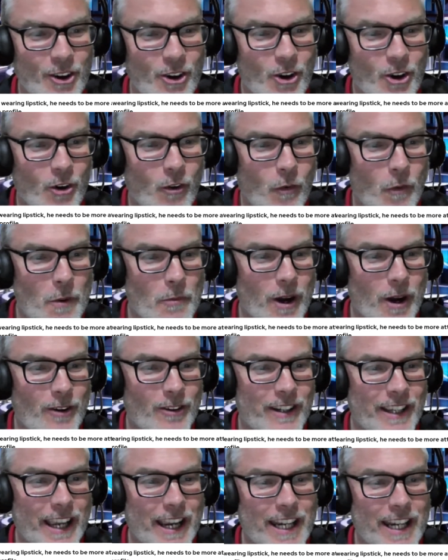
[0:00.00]
or we won't
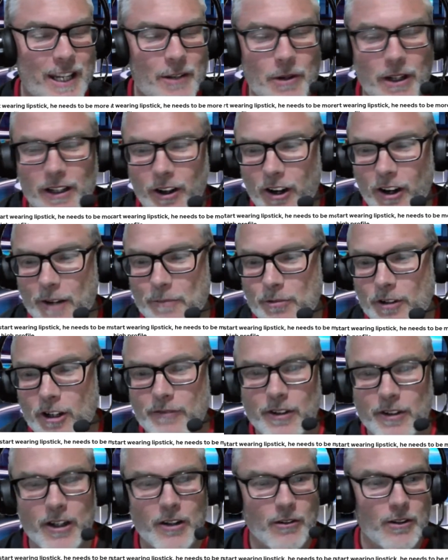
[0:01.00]
get anyone high profile,